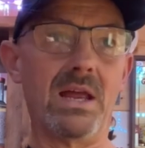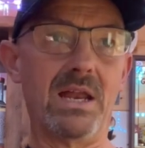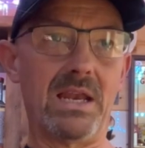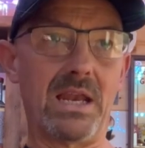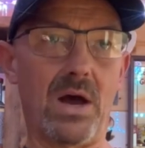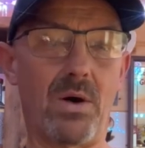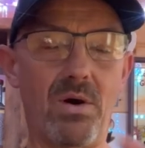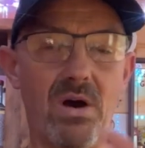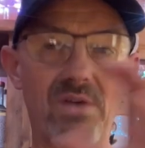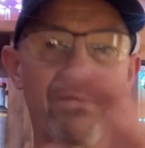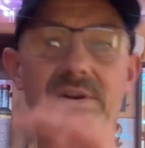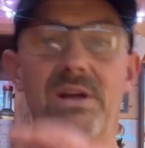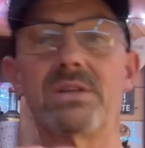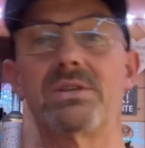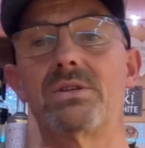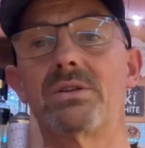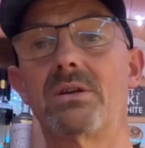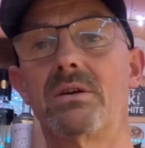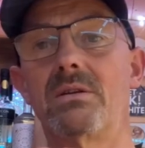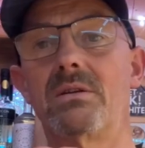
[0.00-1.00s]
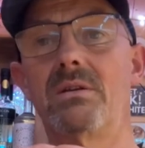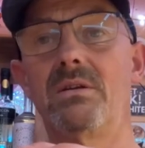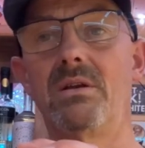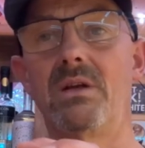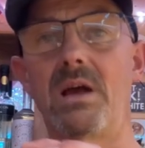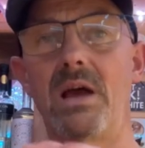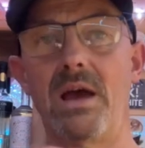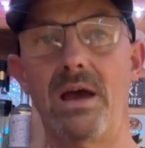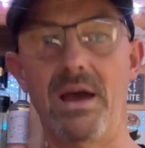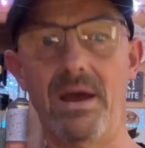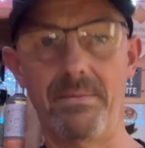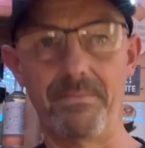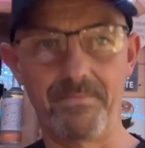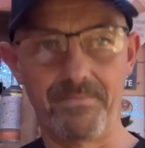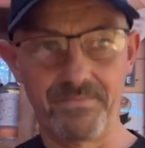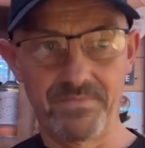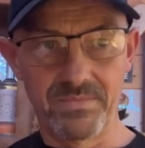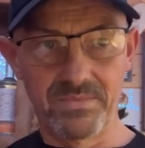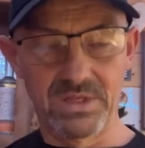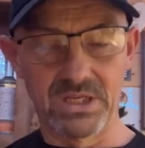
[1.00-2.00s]
now I've asked
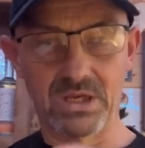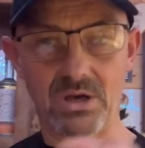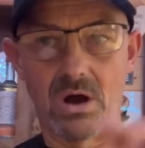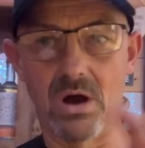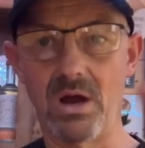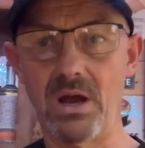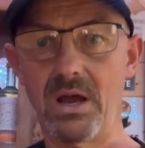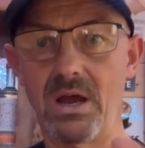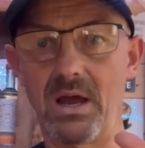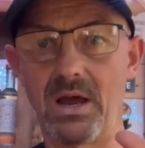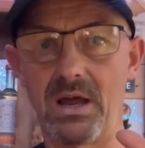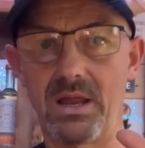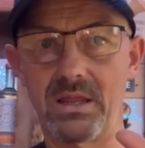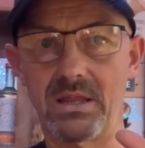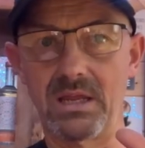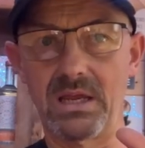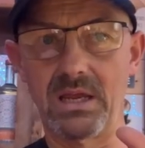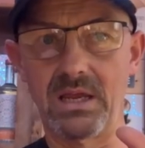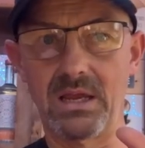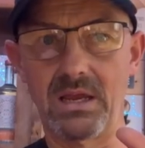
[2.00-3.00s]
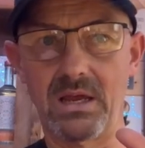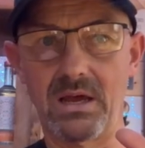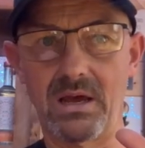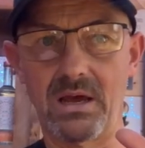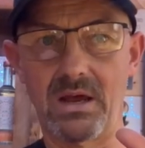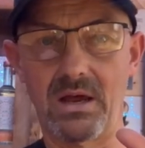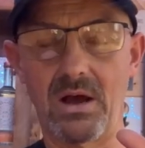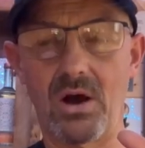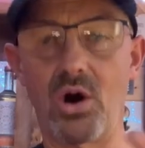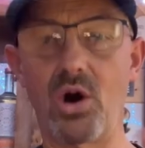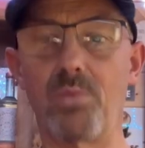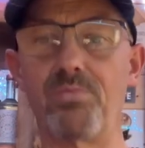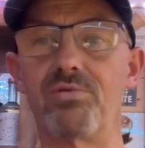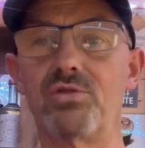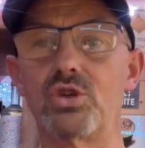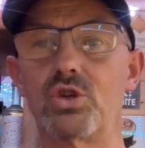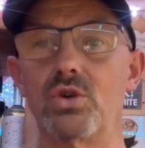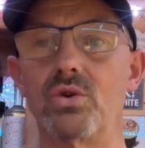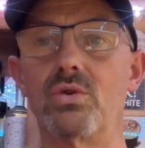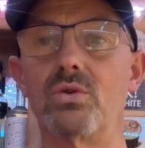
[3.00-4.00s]
the guy at the Harbour
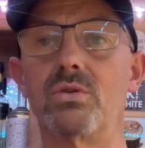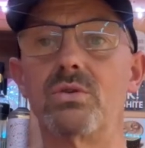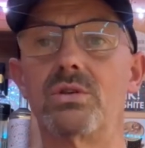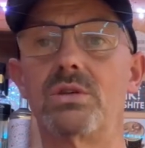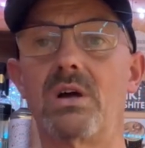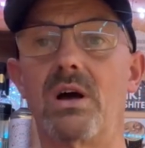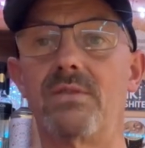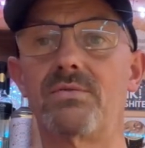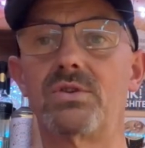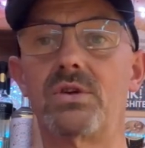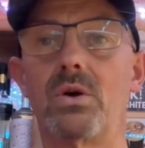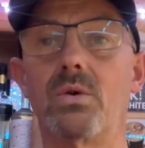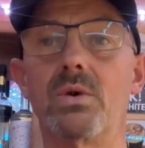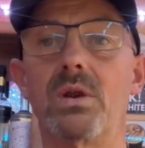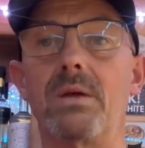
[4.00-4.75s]
Stores, I've told